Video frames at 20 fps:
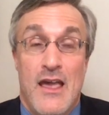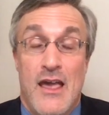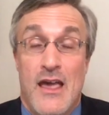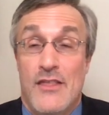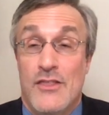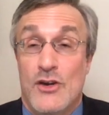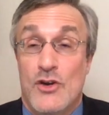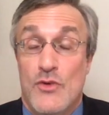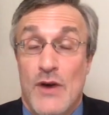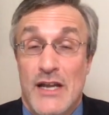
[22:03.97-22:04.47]

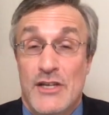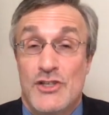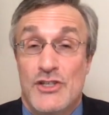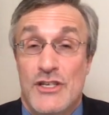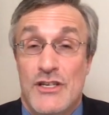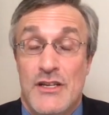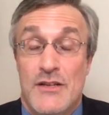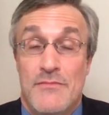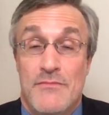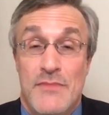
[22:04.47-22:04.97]
And the
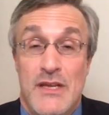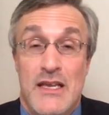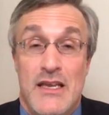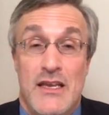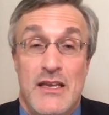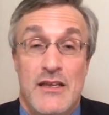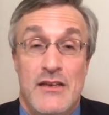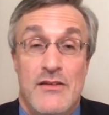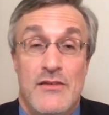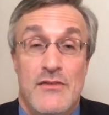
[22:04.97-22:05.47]
question in
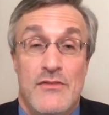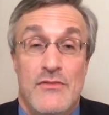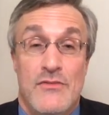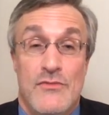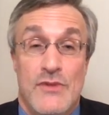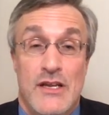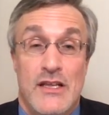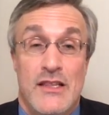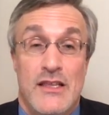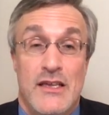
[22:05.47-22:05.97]
Meade,
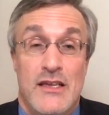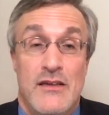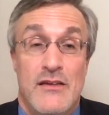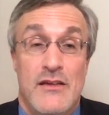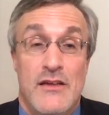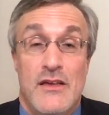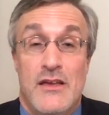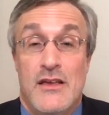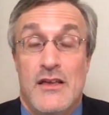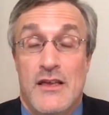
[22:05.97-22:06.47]
really,
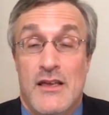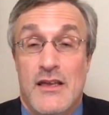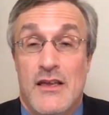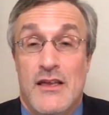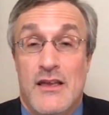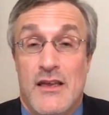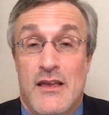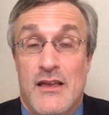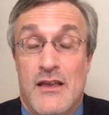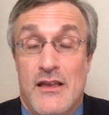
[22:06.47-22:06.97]

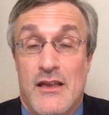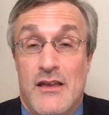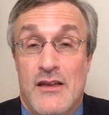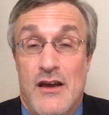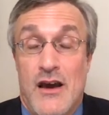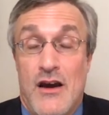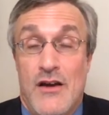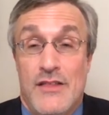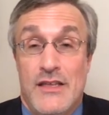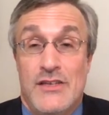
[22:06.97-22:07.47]

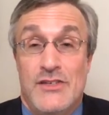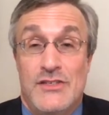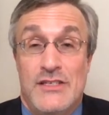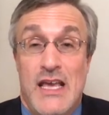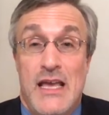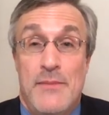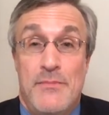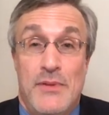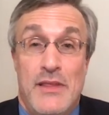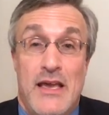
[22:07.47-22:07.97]
are these
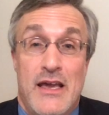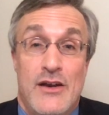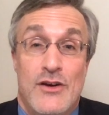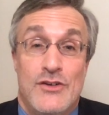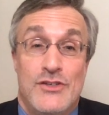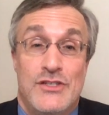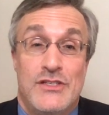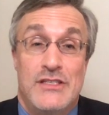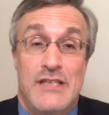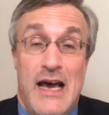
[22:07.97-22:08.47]
day
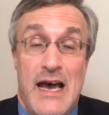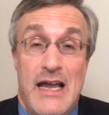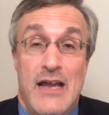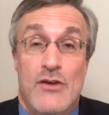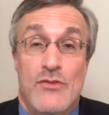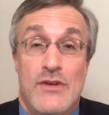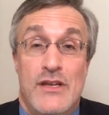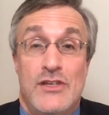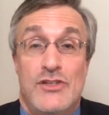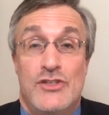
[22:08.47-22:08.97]
planners
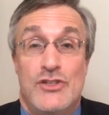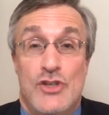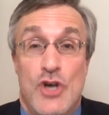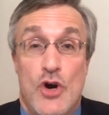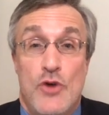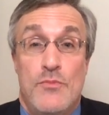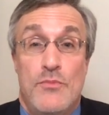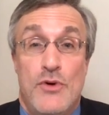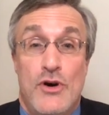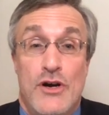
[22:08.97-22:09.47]
diaries,
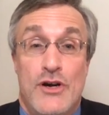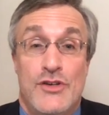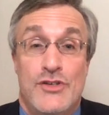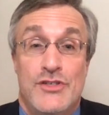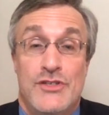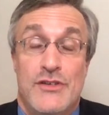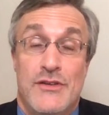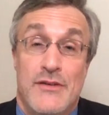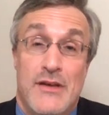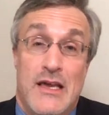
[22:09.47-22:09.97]

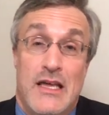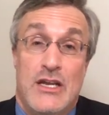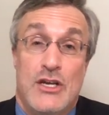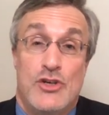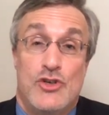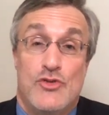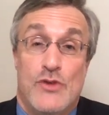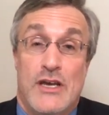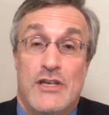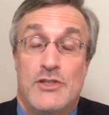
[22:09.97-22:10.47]
notebooks, and
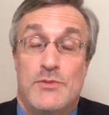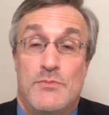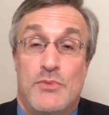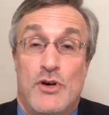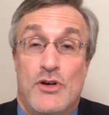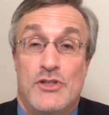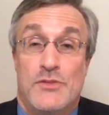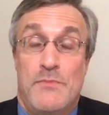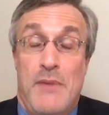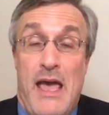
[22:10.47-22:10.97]
address
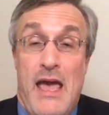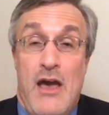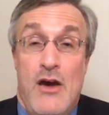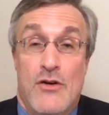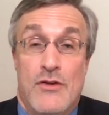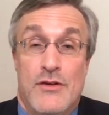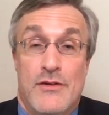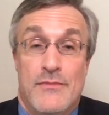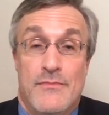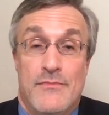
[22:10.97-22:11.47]
books
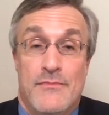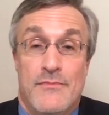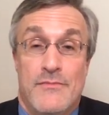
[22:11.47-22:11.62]
bound?